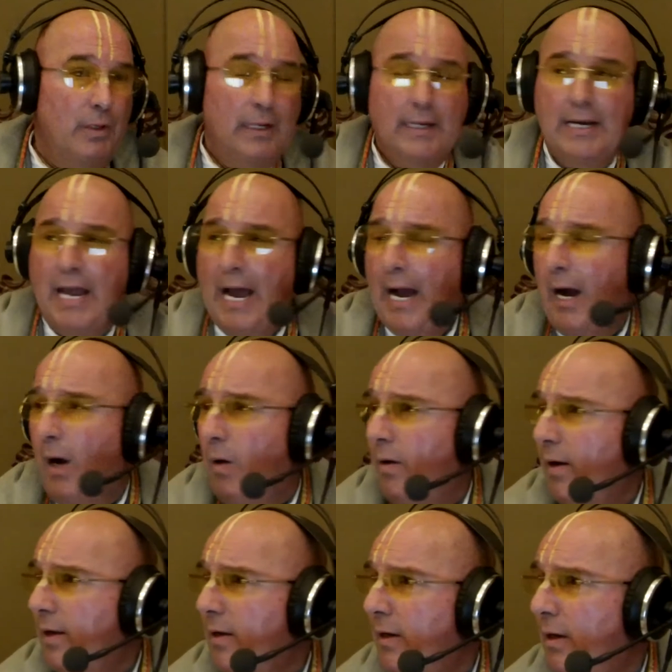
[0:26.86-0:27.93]
Now,
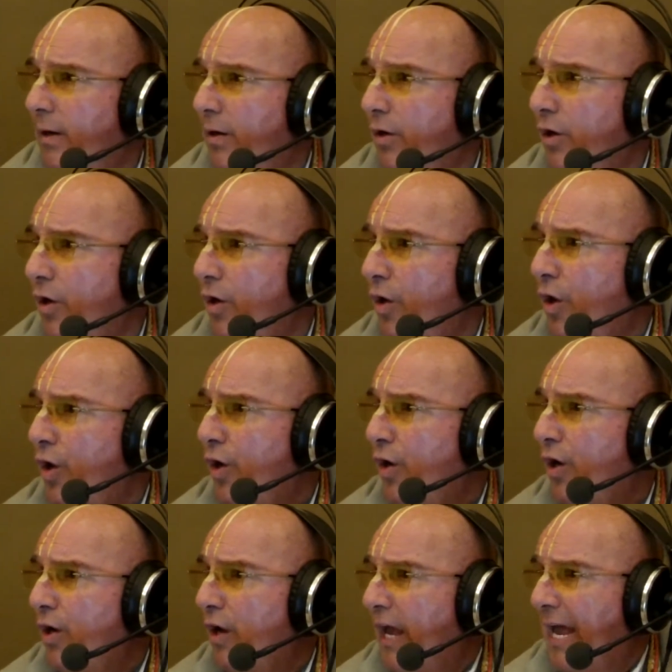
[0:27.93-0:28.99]

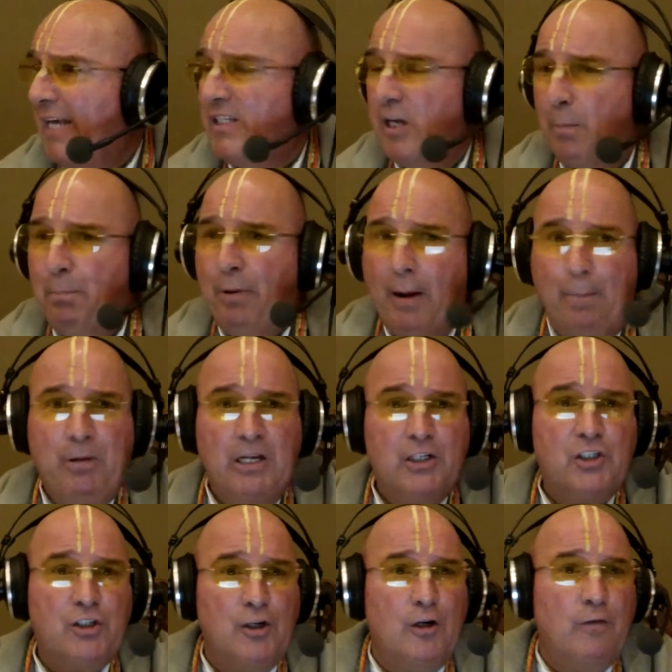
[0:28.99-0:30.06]
as a public
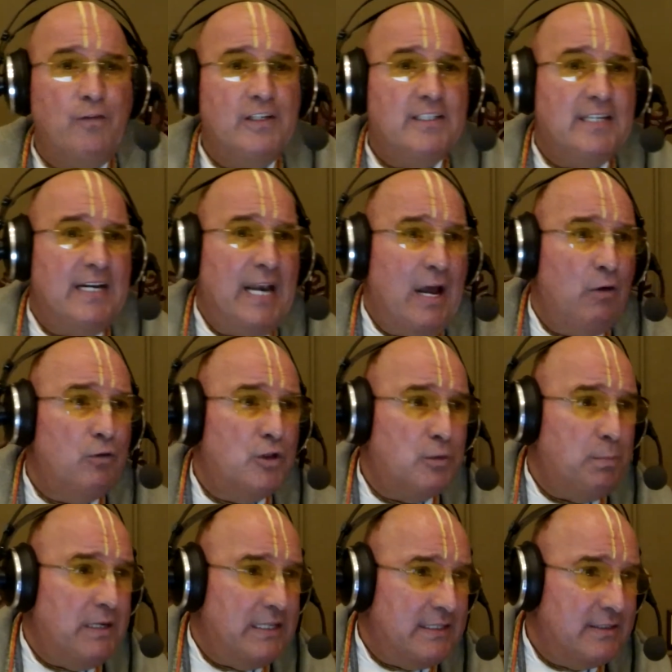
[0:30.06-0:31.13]
service
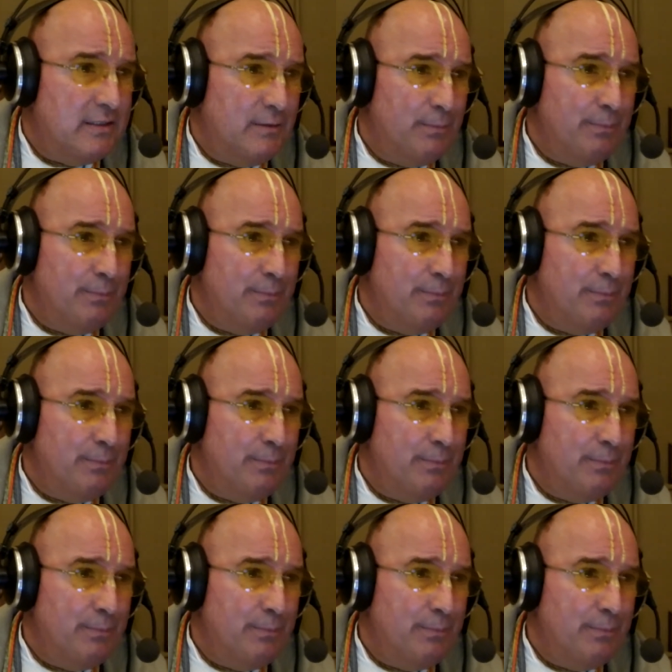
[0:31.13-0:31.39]
announcement,